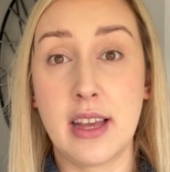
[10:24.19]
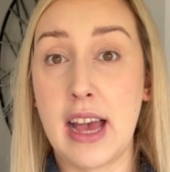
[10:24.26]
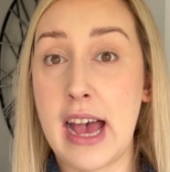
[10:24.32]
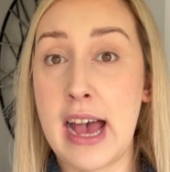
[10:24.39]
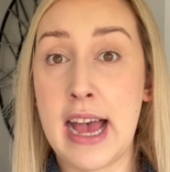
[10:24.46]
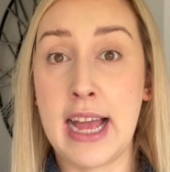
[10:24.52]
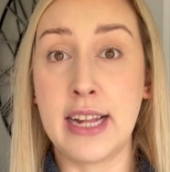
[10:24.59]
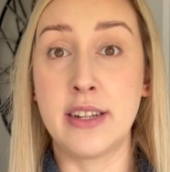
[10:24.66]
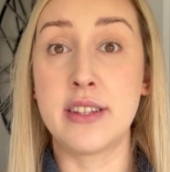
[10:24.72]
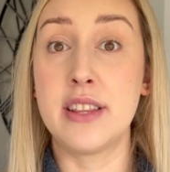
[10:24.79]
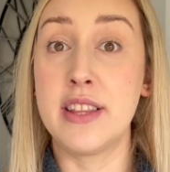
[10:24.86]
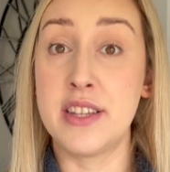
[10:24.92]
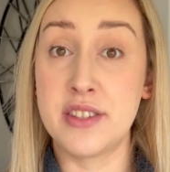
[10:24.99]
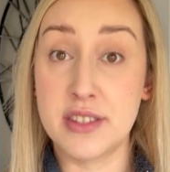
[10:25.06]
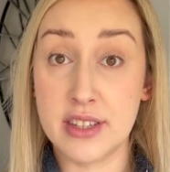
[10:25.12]
and
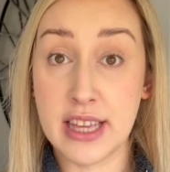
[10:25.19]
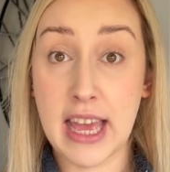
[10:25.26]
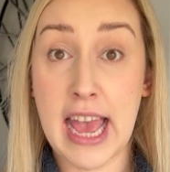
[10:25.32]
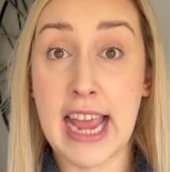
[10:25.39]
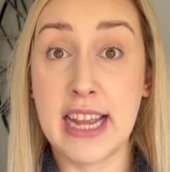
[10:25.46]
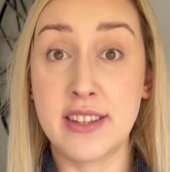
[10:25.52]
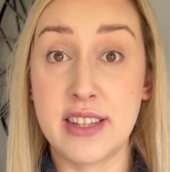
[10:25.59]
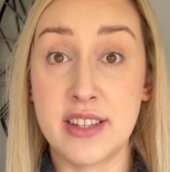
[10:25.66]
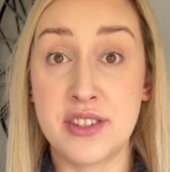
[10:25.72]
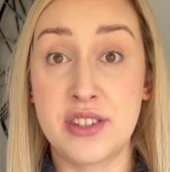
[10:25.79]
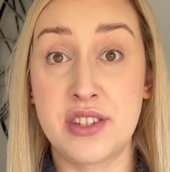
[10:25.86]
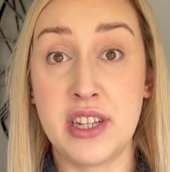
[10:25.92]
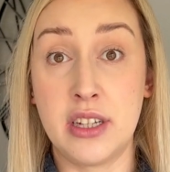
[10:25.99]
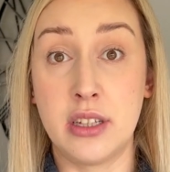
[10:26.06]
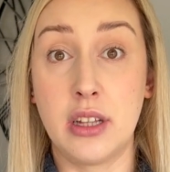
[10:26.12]
this case is
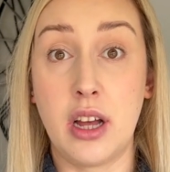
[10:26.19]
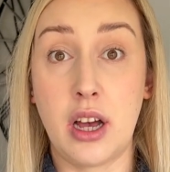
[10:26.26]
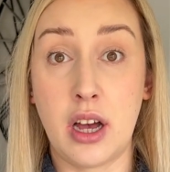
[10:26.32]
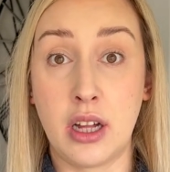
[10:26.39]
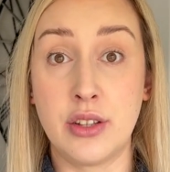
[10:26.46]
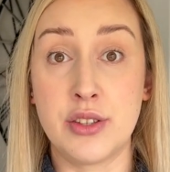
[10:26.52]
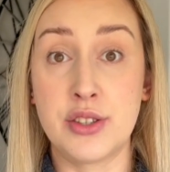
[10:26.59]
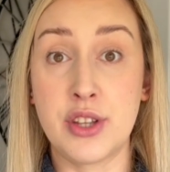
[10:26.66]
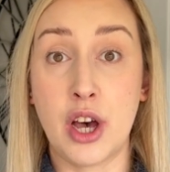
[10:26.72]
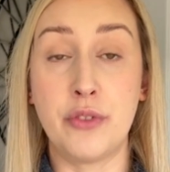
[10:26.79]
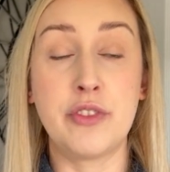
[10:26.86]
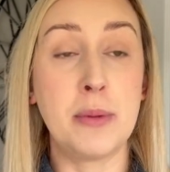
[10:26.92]
still unsolved.